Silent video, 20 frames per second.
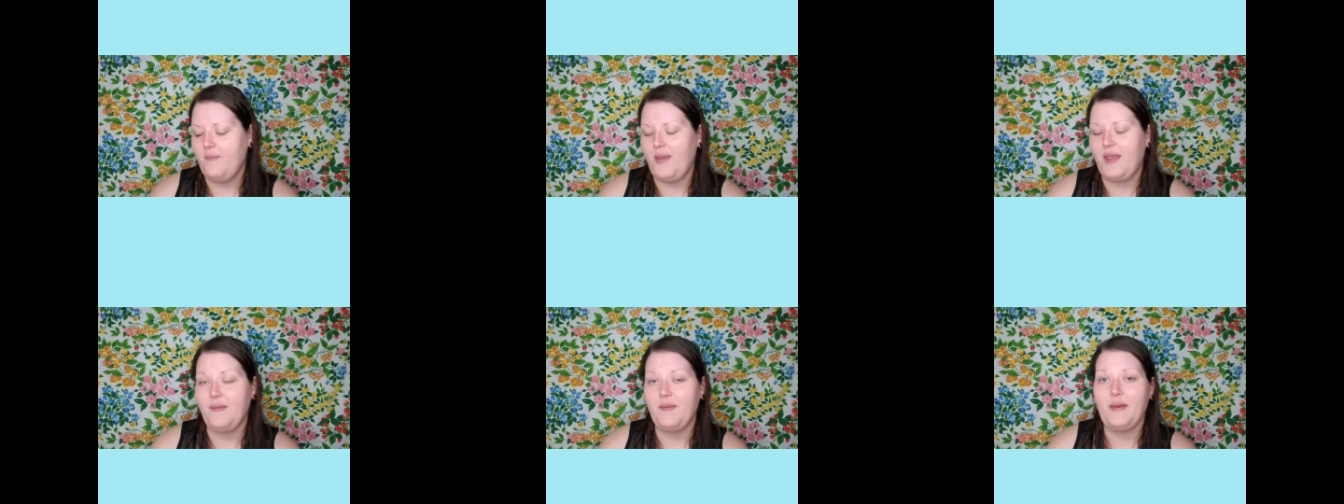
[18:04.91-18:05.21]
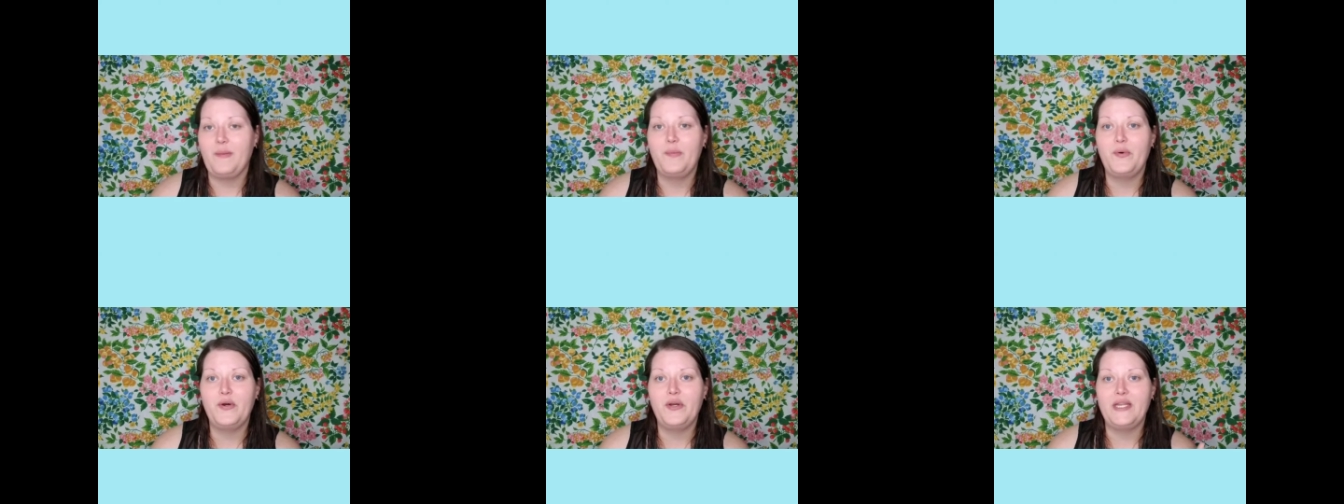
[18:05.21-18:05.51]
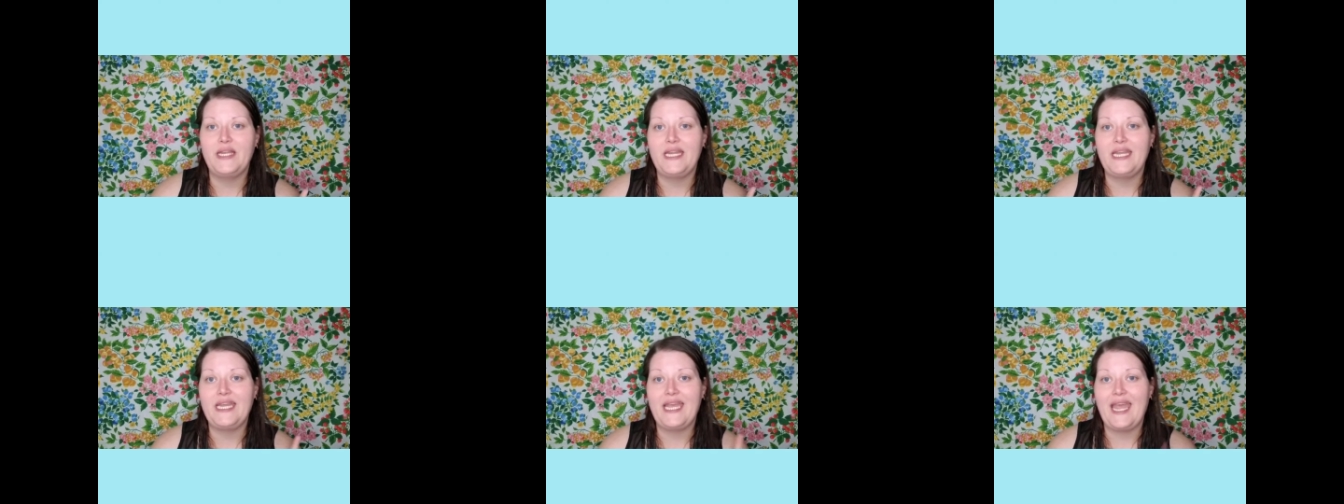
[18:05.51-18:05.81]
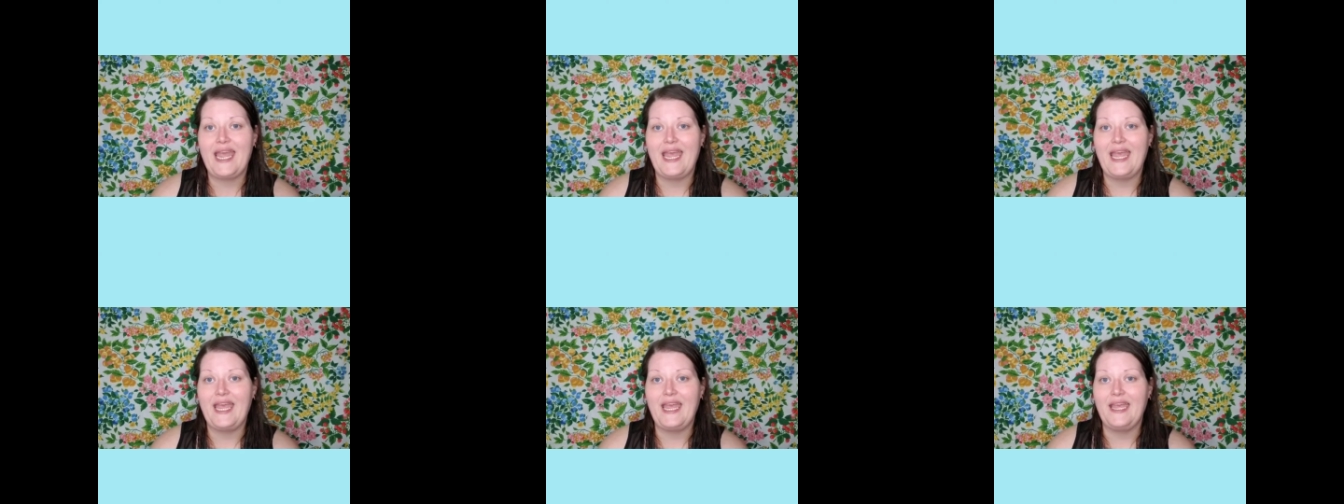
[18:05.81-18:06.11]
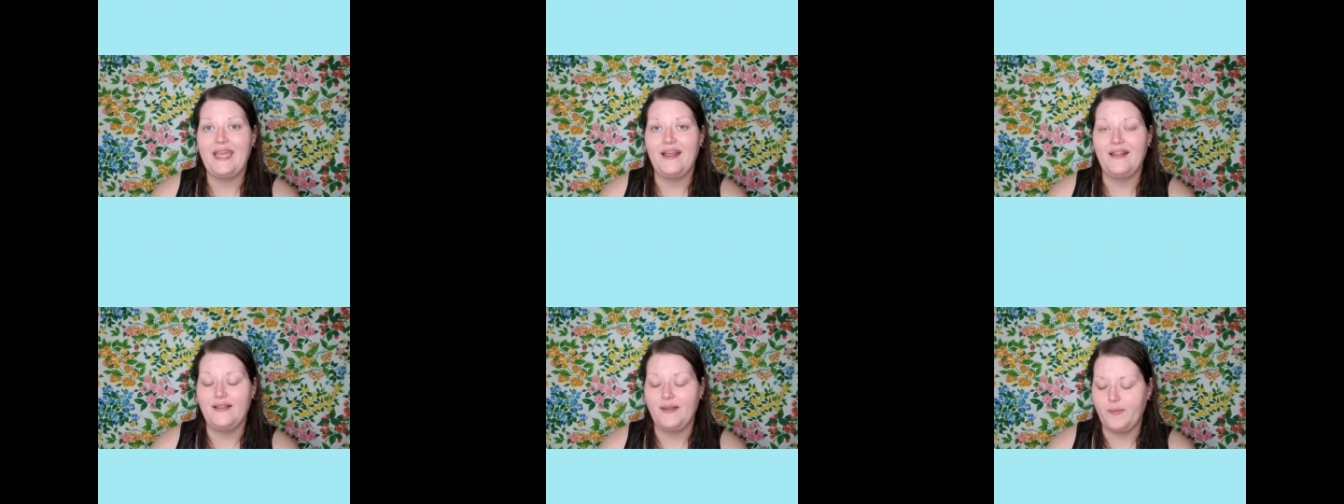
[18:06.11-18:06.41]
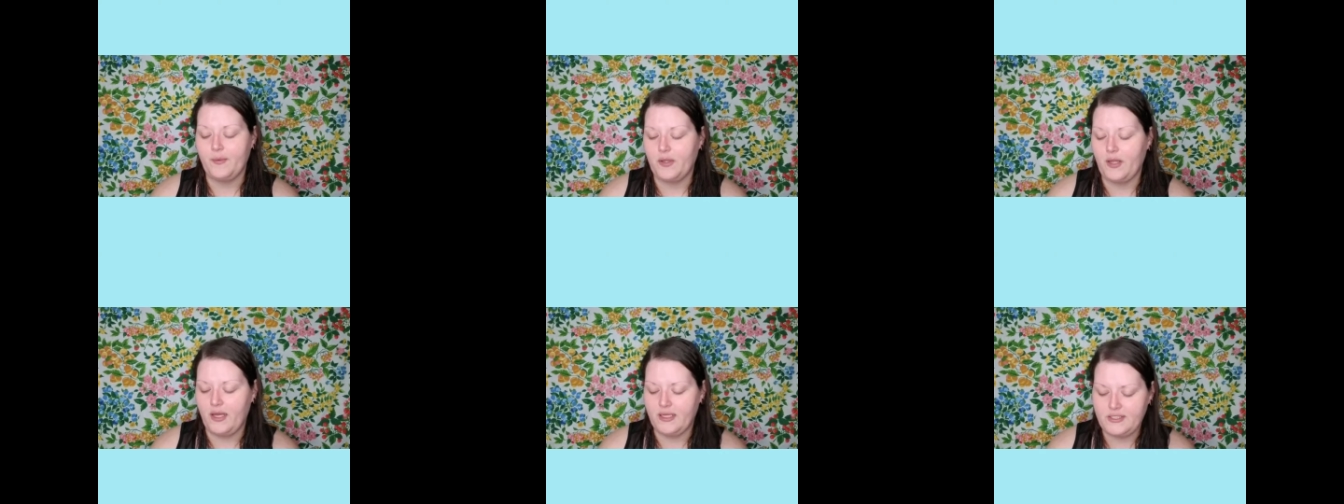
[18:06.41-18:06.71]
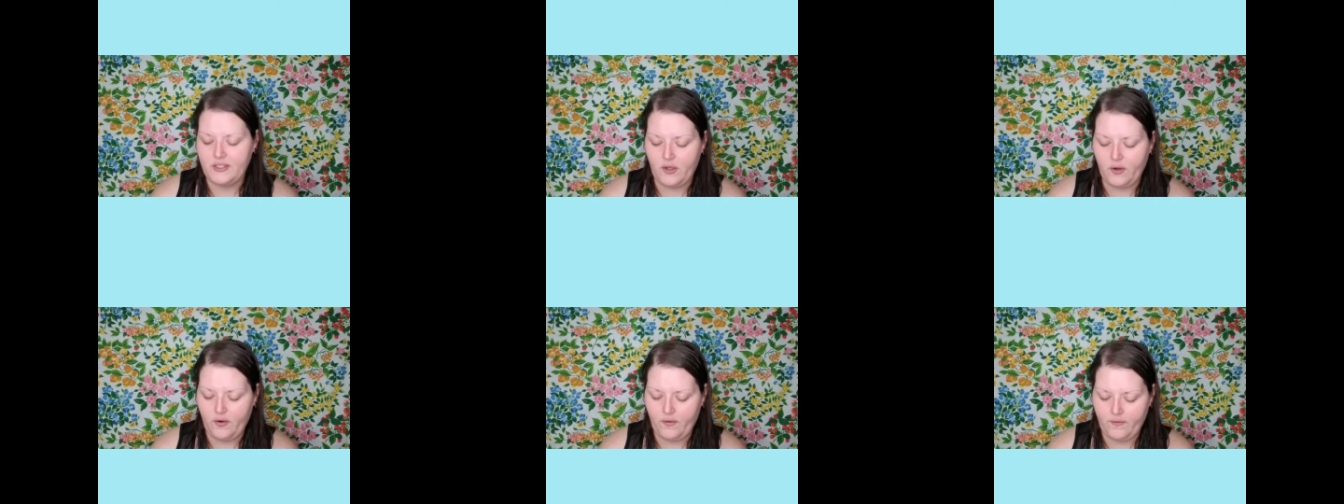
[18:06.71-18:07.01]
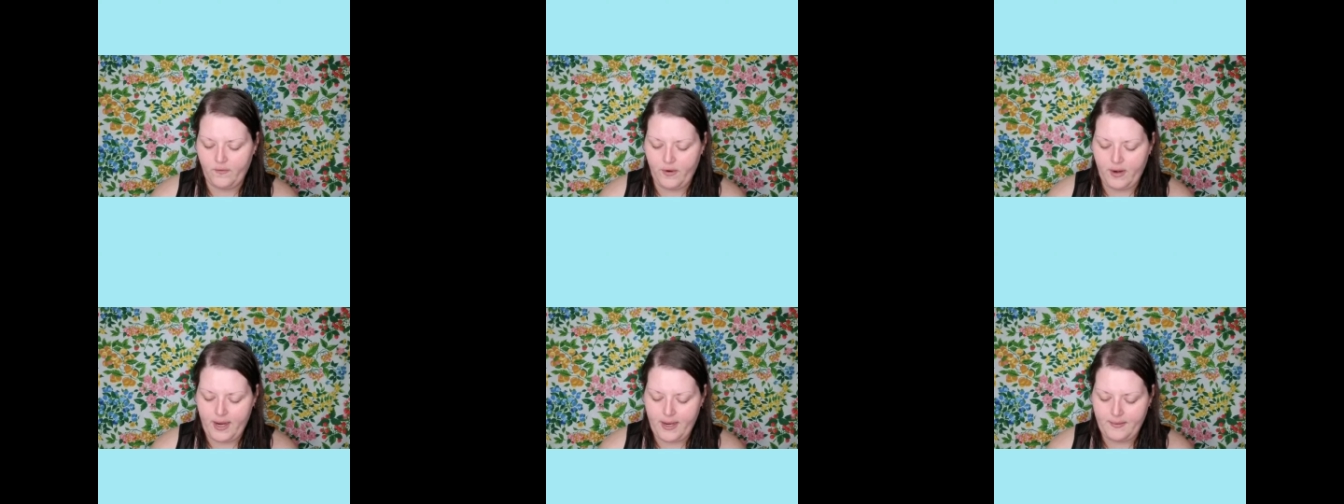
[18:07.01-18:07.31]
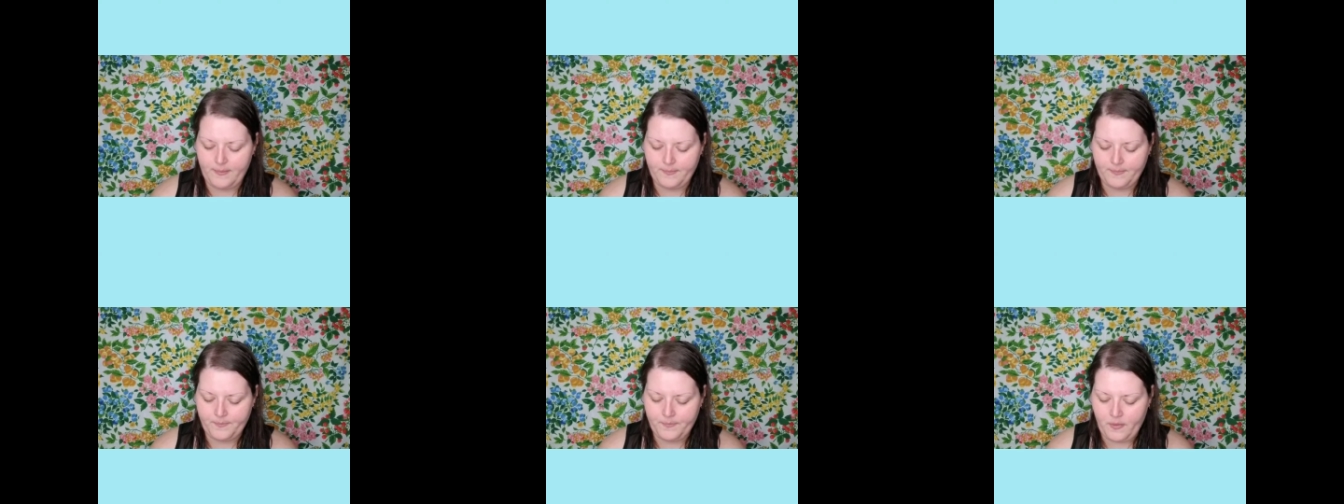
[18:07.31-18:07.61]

maybe putting a lip gloss over it.